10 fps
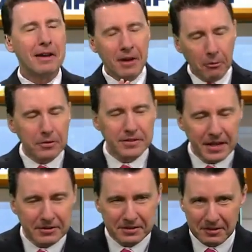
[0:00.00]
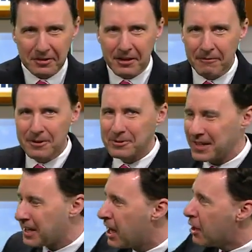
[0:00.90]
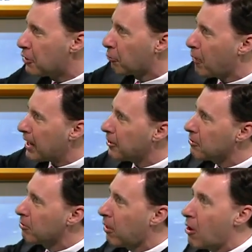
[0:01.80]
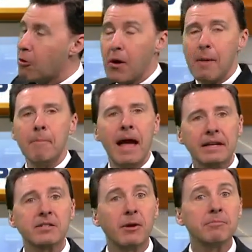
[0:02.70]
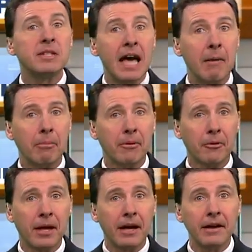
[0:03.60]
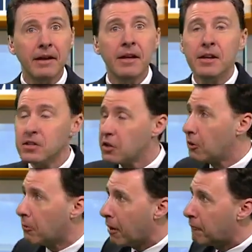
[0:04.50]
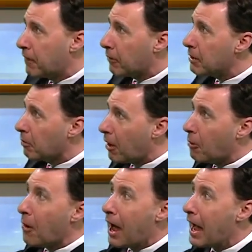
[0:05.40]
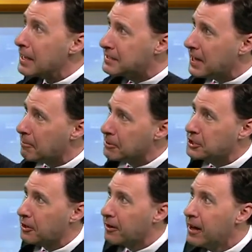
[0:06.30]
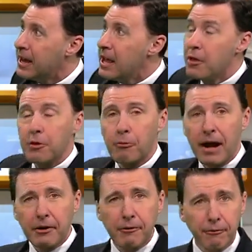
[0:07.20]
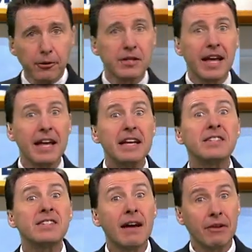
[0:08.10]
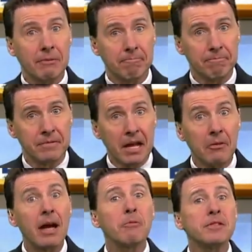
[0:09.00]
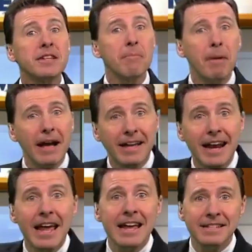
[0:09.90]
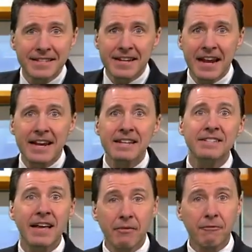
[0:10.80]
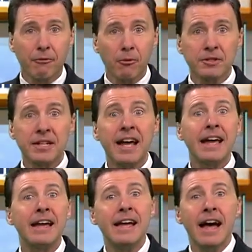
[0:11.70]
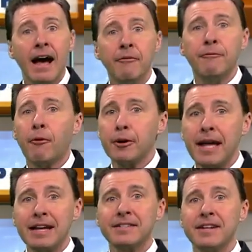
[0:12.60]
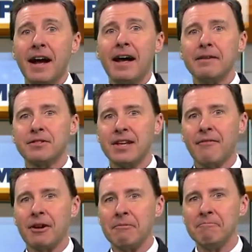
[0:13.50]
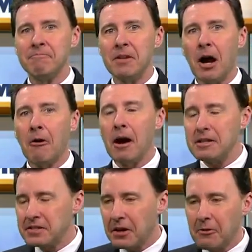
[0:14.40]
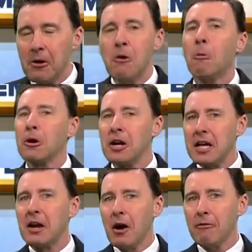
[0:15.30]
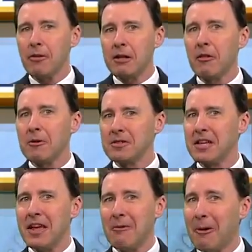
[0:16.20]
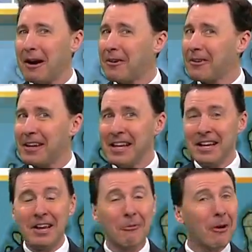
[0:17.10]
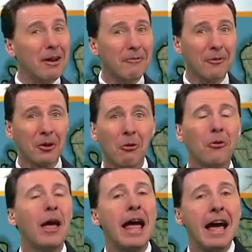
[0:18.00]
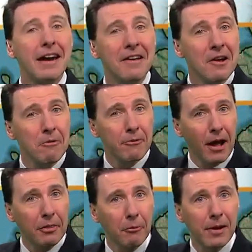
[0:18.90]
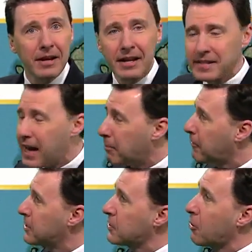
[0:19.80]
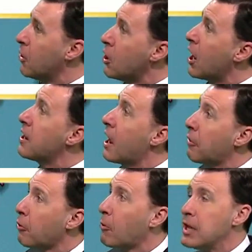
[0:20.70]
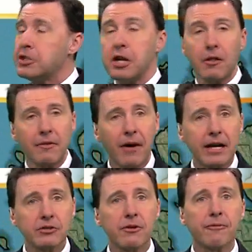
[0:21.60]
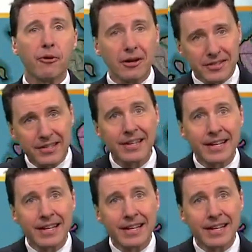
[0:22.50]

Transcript: I know this sounds a little confusing. The record low maximum temp, okay? So a very low, high temperature. The record for today is seven. Now, that was set back in eighteen eighty-seven for today. I have a forecasted high of seven. All right, so we're going to get awfully close to that record. Get ready for the cold, and we've got the wind on top of it. So another wind chill advisory for us